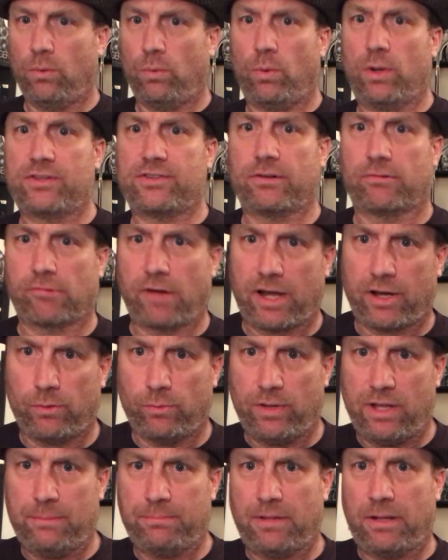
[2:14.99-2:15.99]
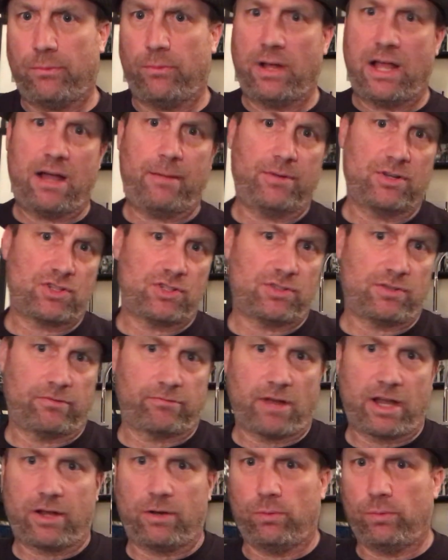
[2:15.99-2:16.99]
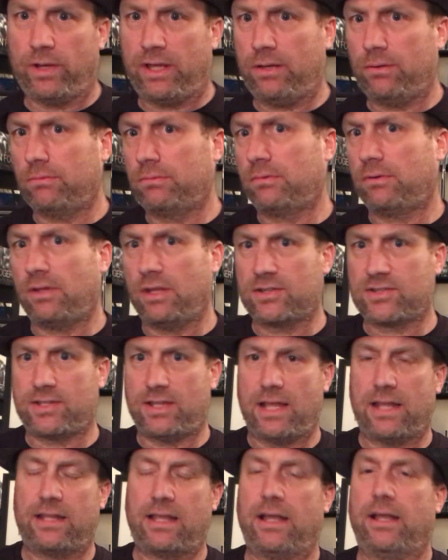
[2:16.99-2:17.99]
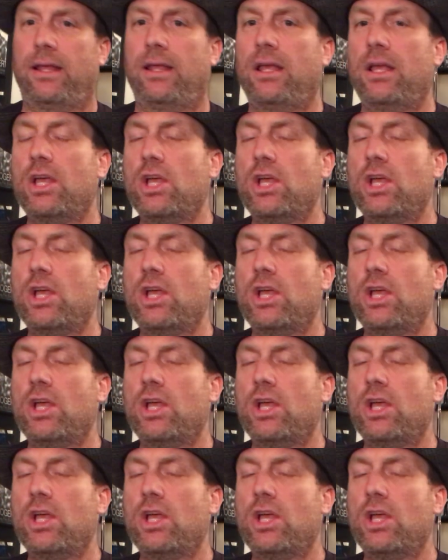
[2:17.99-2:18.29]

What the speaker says: What's a record weight? About how much is a record weight? This and that.